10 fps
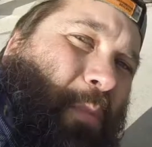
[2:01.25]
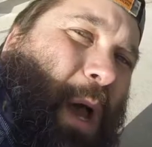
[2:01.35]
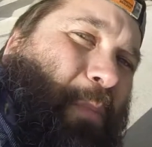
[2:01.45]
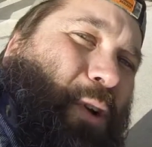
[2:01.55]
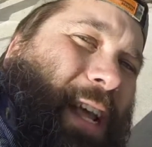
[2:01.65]

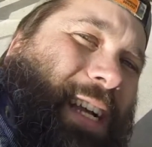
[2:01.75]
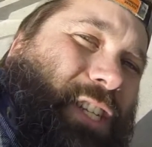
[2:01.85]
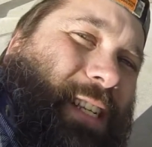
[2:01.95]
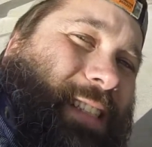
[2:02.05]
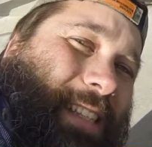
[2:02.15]
My
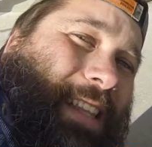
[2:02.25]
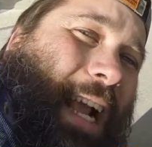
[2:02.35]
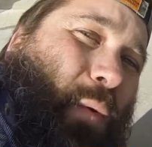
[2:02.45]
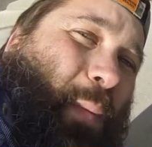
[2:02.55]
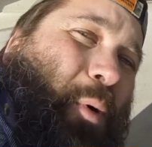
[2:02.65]
prediction is the
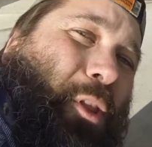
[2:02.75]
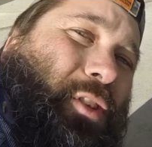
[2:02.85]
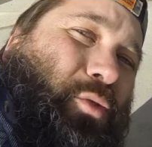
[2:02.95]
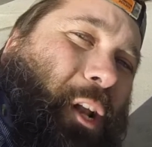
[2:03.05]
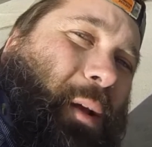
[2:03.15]
second we pull
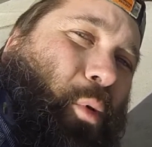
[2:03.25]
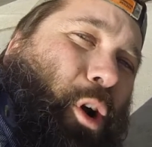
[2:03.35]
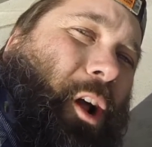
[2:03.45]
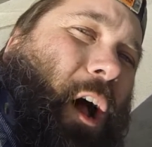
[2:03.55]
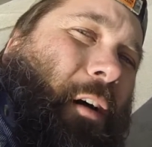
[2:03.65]
this running
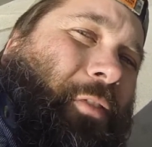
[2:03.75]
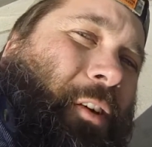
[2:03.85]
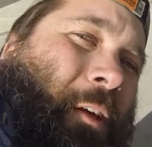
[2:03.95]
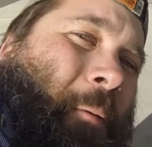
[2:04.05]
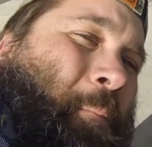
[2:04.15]
board off,
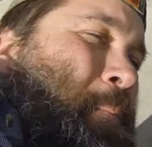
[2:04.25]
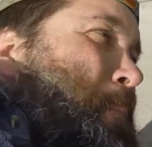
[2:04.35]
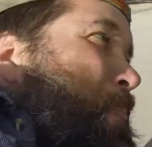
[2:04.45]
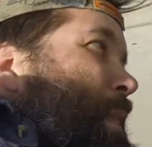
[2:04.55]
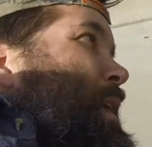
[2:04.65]

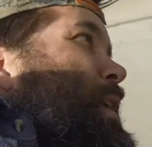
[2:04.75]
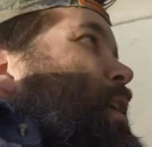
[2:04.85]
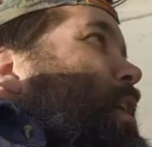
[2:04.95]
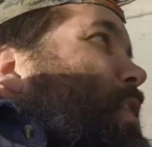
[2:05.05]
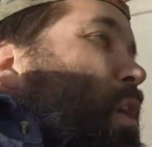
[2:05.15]

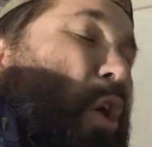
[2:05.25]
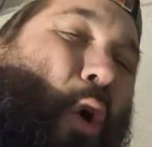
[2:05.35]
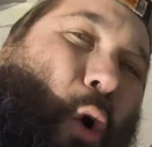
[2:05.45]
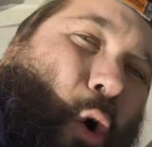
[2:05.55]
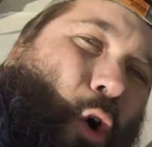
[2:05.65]
the
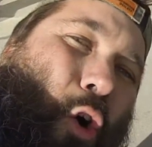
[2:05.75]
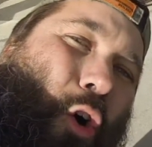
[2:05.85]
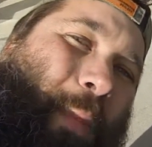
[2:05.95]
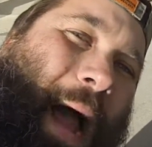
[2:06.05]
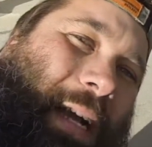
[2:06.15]

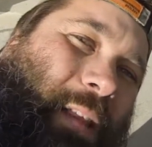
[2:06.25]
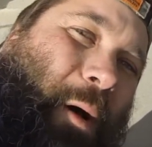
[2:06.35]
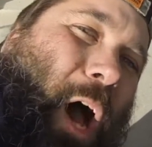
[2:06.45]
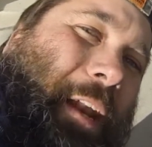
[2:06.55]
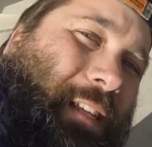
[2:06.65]
whole back of the
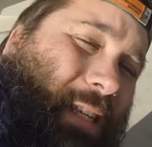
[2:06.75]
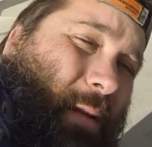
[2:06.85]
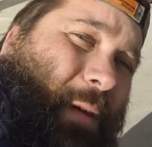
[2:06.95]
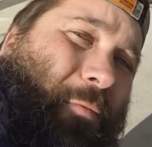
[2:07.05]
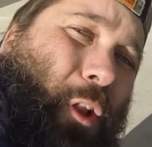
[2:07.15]
body is going
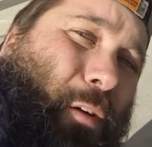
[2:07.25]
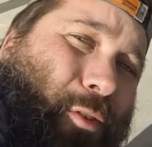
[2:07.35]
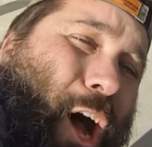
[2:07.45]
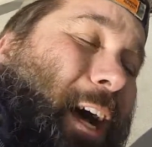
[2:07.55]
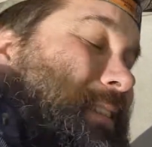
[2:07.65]
to be full of
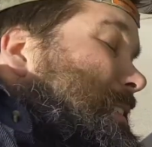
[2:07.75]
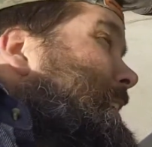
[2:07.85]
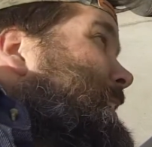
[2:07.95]
rust.